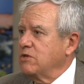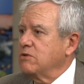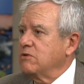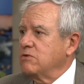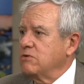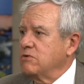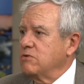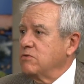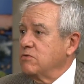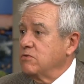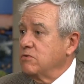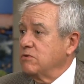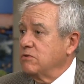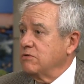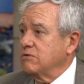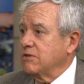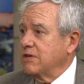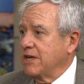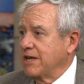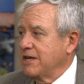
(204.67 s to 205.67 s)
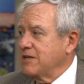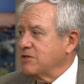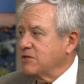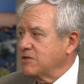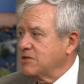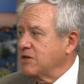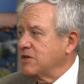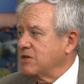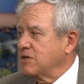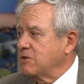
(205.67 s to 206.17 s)
do to the
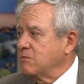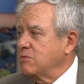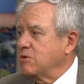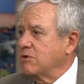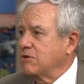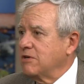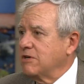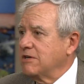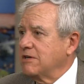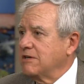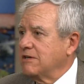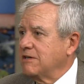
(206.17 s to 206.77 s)
Kansas City community,